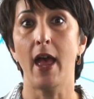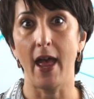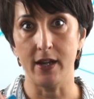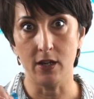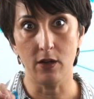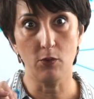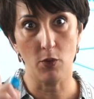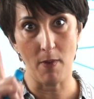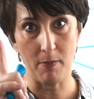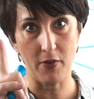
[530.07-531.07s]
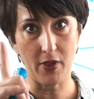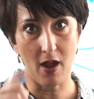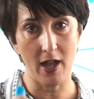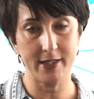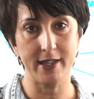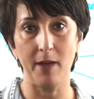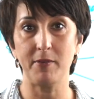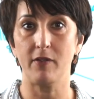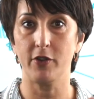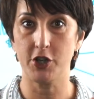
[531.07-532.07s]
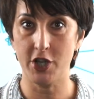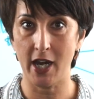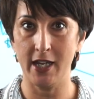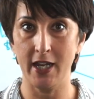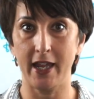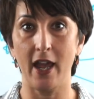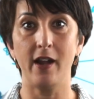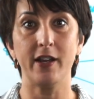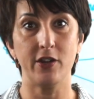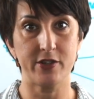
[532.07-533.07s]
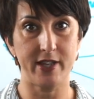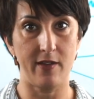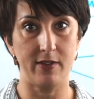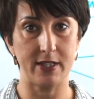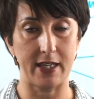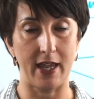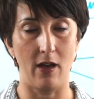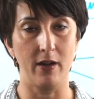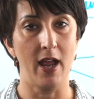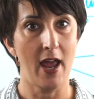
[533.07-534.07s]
And remember the concept of your checking account and your savings account,